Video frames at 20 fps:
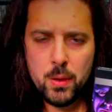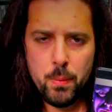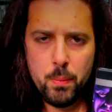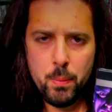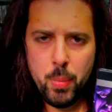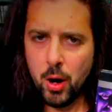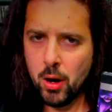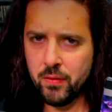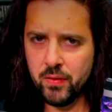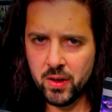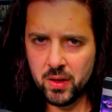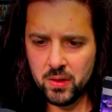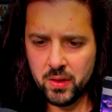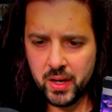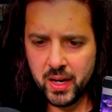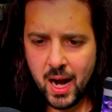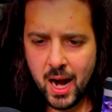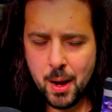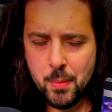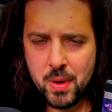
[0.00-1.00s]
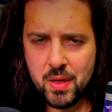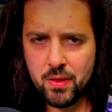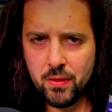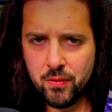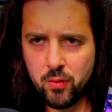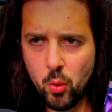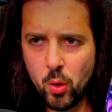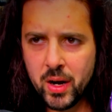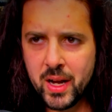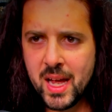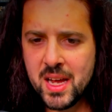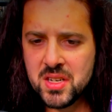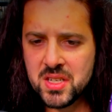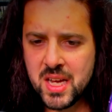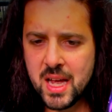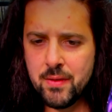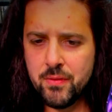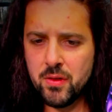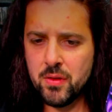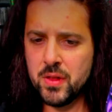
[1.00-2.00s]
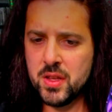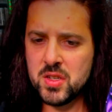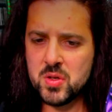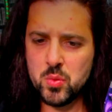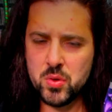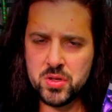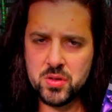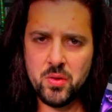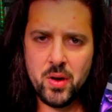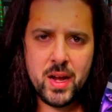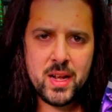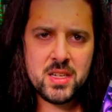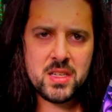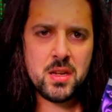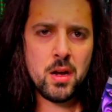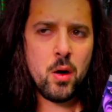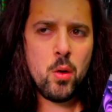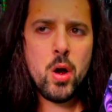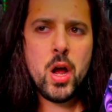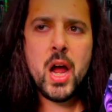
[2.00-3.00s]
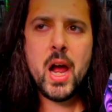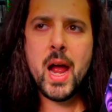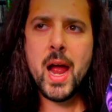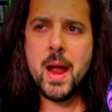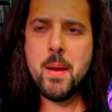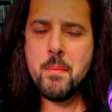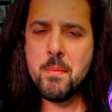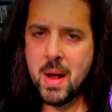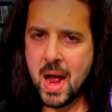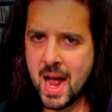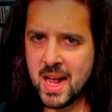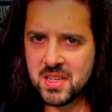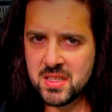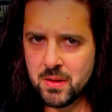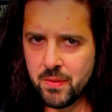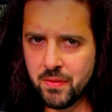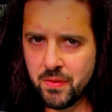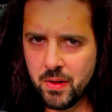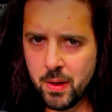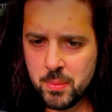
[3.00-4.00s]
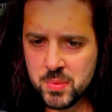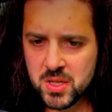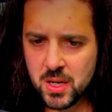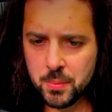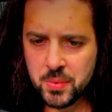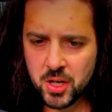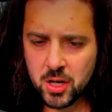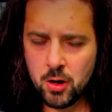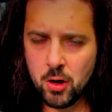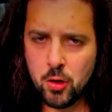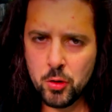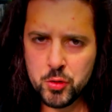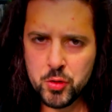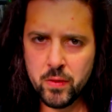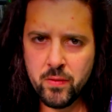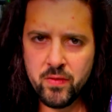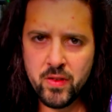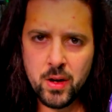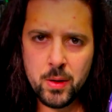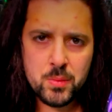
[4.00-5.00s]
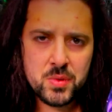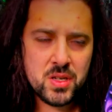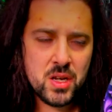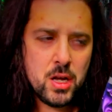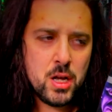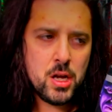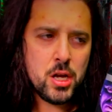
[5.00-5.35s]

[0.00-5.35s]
perfectly. I mean, the 4K scan for this was great, so a massive thumbs up to Cauldron Films.